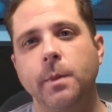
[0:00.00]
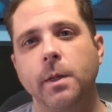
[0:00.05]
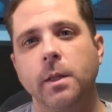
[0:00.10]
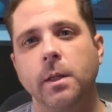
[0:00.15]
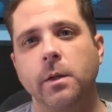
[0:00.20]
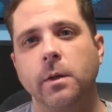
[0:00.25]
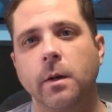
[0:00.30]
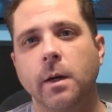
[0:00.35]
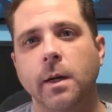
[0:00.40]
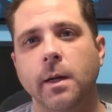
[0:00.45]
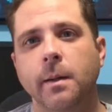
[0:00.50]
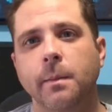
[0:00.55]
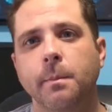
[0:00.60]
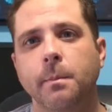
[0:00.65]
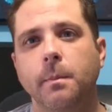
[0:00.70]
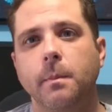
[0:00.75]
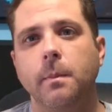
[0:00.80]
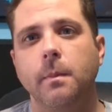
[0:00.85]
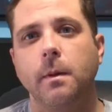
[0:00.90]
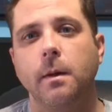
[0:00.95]

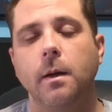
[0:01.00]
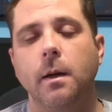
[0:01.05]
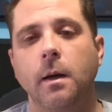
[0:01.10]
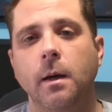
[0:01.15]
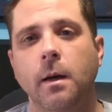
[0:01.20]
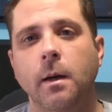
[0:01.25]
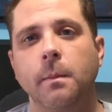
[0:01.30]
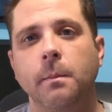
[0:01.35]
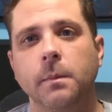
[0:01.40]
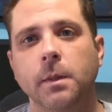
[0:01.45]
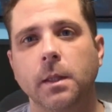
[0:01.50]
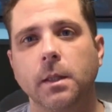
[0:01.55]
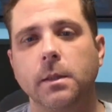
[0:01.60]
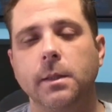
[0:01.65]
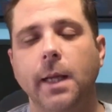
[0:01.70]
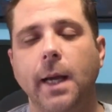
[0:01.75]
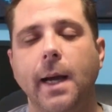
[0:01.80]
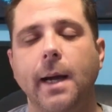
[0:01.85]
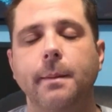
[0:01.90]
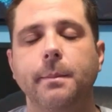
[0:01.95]
milligram little
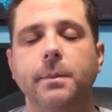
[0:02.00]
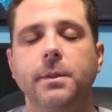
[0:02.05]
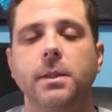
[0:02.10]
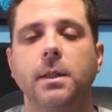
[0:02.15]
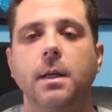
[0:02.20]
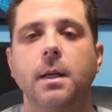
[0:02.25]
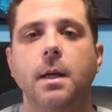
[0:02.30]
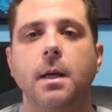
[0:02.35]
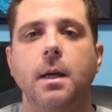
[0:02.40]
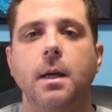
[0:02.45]
tabs.